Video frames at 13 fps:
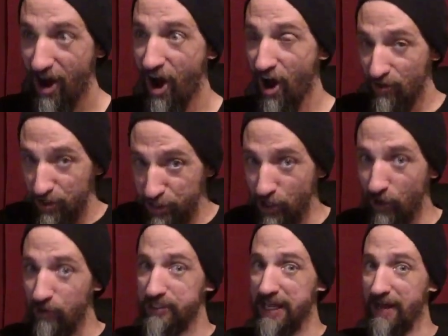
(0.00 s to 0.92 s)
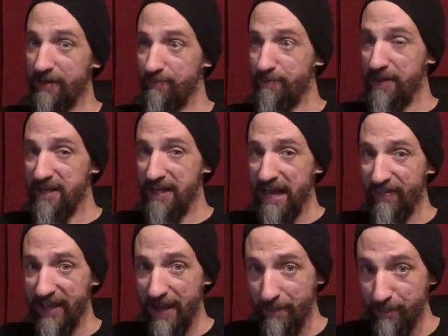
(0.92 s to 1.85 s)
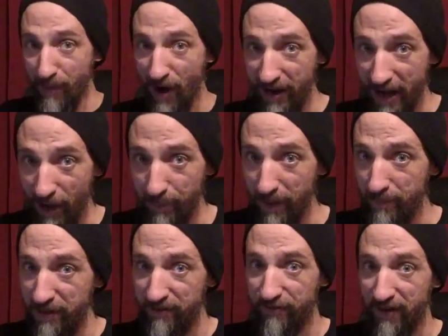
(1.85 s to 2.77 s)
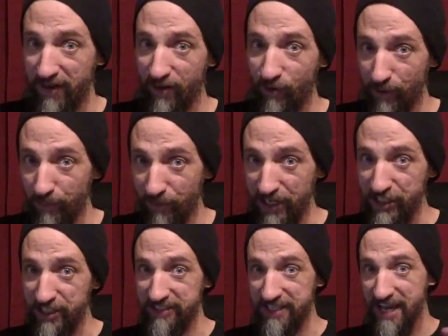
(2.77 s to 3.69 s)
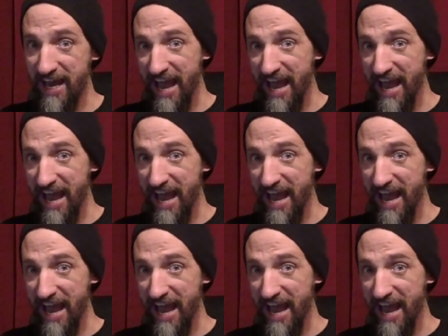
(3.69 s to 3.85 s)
Other shows get big and they get bought out by big fucking corporations,